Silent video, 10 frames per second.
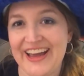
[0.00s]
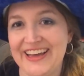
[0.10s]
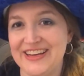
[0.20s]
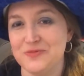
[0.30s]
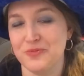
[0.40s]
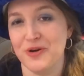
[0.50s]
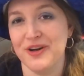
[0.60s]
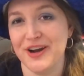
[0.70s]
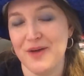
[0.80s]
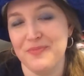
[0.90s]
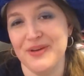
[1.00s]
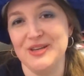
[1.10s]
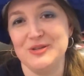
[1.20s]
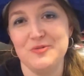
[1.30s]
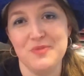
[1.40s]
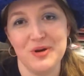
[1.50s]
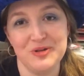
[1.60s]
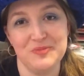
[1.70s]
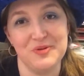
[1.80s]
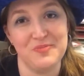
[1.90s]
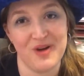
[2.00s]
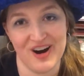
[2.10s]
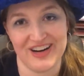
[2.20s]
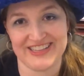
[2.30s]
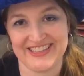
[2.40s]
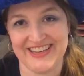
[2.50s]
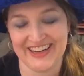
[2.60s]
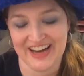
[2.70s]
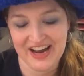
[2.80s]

It is broken up into multiple parks.